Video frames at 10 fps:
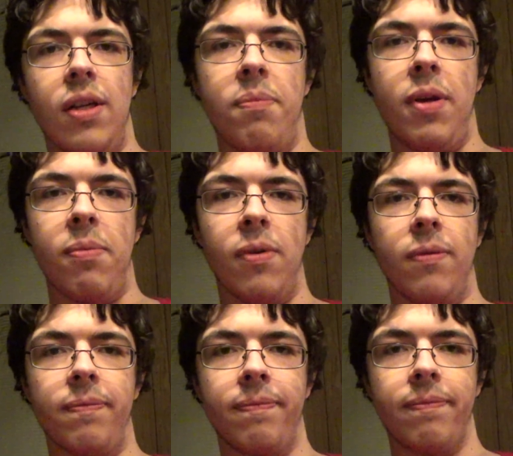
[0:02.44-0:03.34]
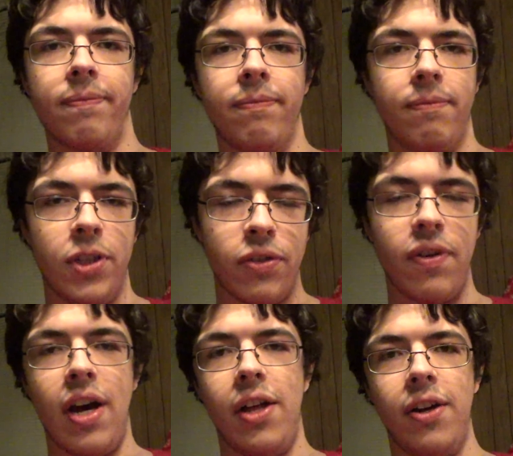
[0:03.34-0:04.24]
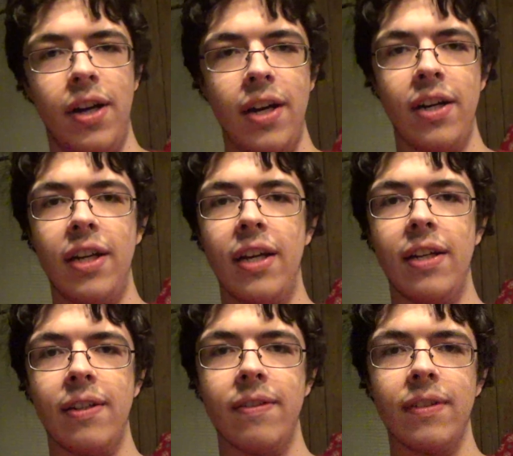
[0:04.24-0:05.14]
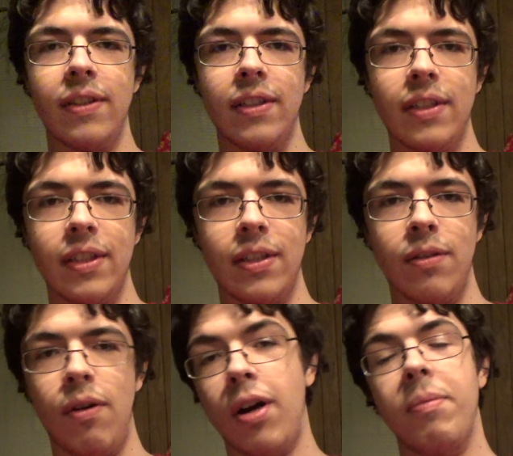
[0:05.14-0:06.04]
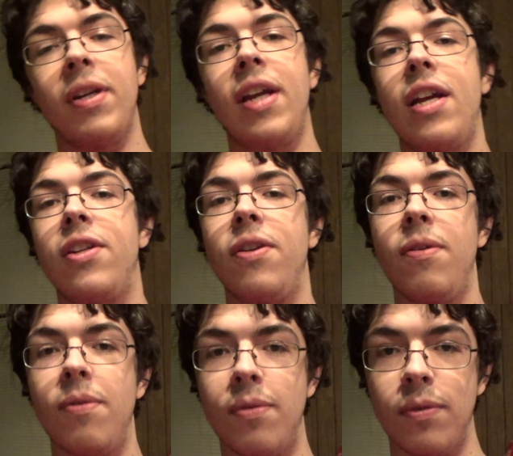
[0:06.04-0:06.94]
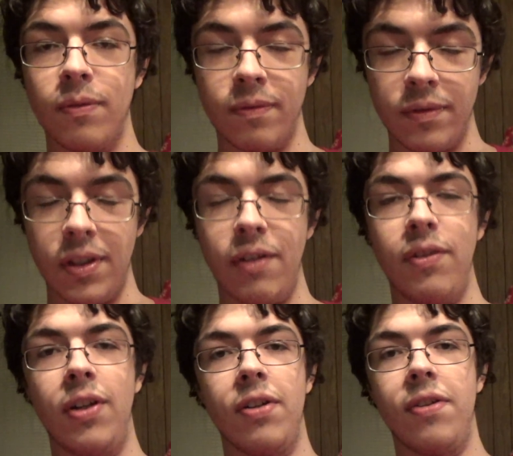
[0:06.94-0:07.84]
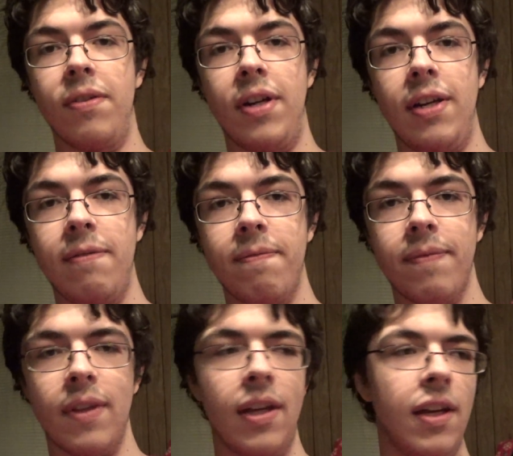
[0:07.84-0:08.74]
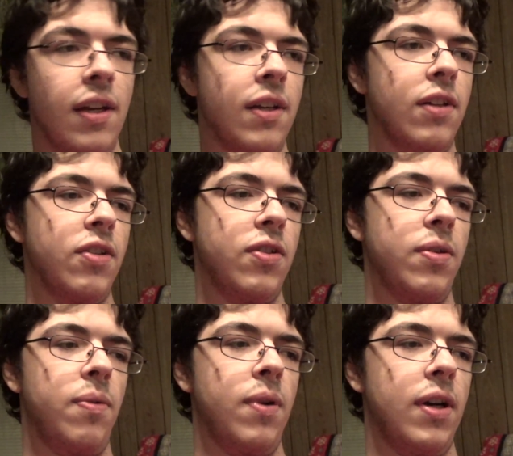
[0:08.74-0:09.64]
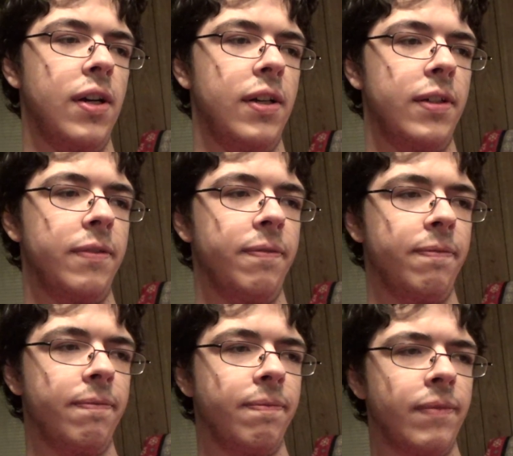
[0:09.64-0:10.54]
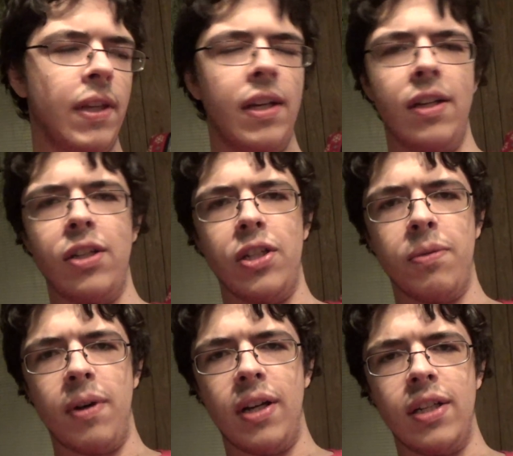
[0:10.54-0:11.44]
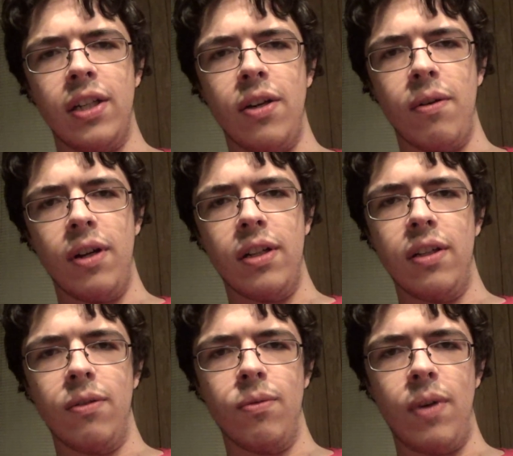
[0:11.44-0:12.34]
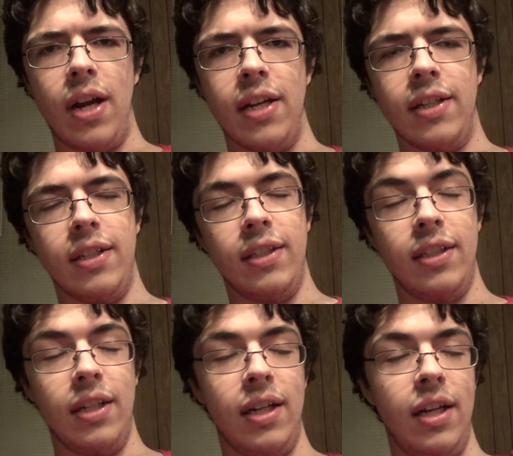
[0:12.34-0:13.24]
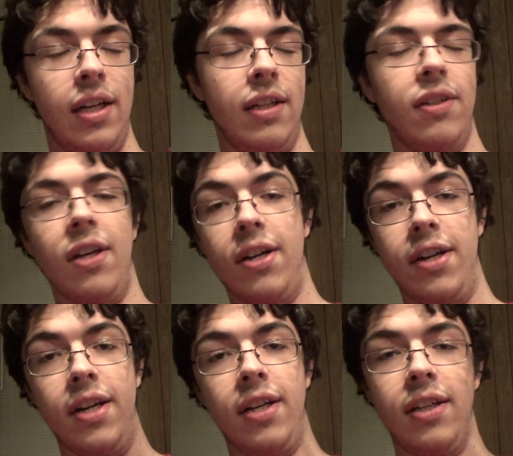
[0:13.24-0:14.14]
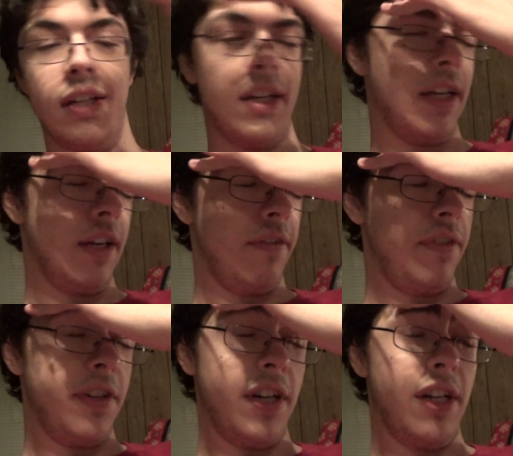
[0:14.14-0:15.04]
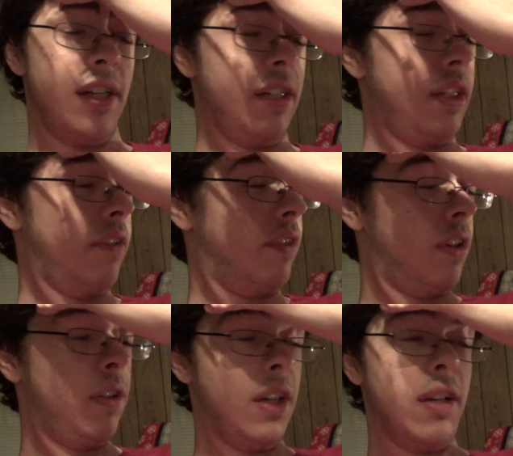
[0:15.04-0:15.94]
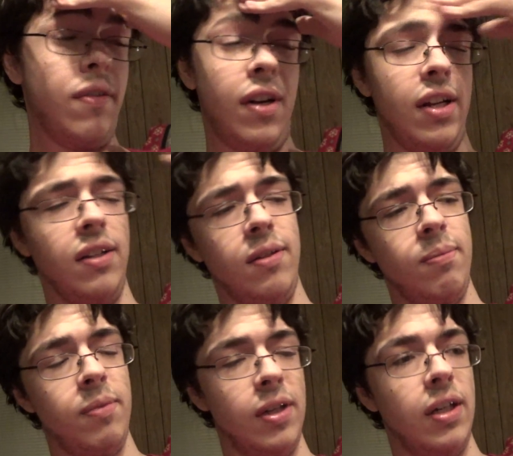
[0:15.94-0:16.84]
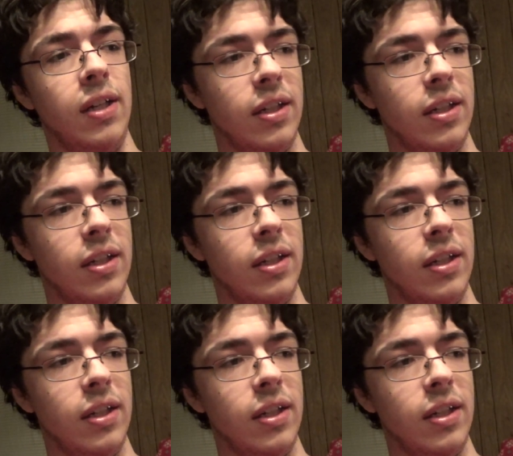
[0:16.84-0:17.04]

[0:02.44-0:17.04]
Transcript: up, people? Miss Fowler here again. Welcome to day 2 of year 3. So, just wanted to go on a little rant today. Sorry if you don't like rants, but